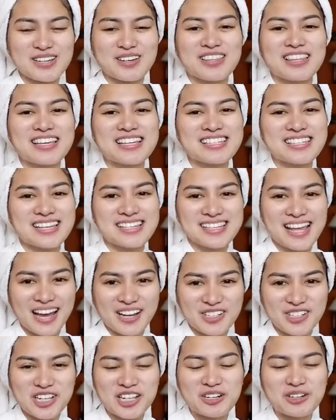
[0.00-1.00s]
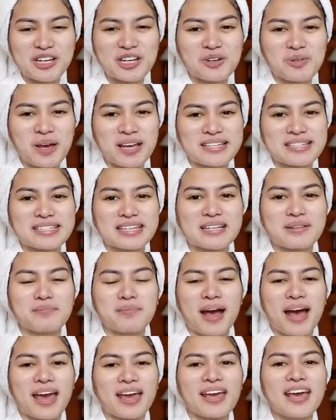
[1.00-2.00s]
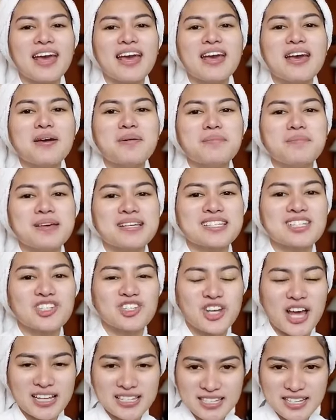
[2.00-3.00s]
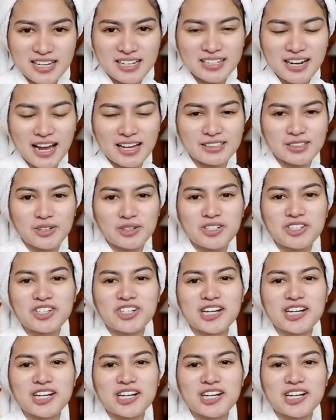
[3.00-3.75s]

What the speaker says: So this is actually requested by Miss Jess Garrado.